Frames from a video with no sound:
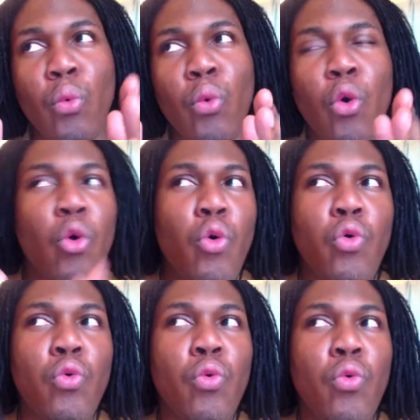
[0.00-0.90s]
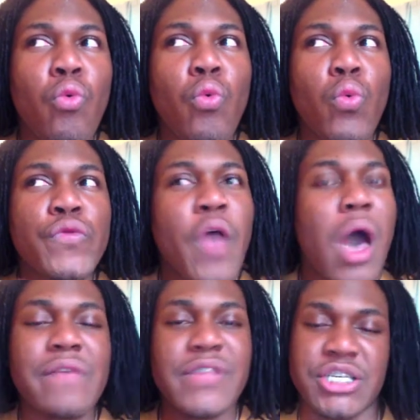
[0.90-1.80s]
Who
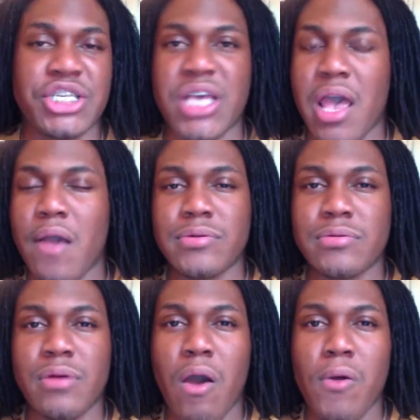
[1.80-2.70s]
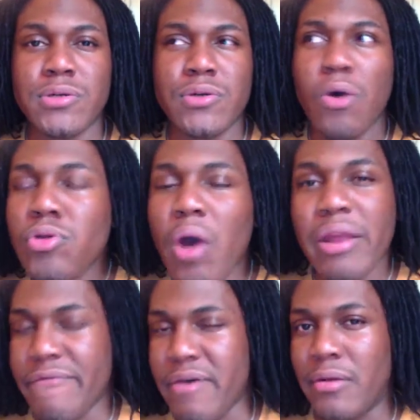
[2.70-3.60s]
thought of this shit? Who thought
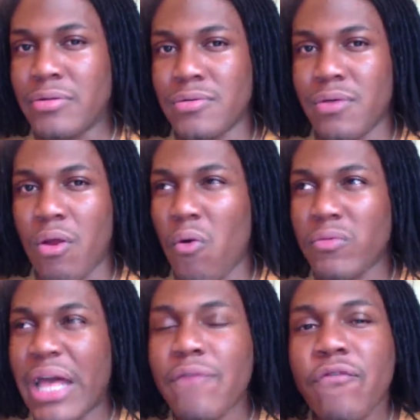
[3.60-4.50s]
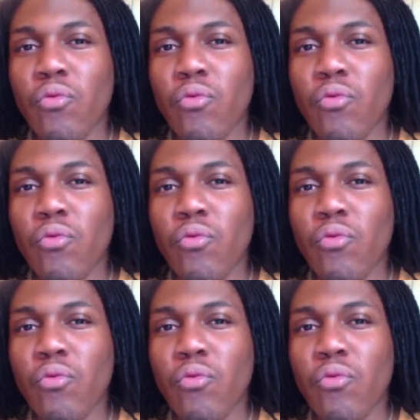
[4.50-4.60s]
of it? Like, for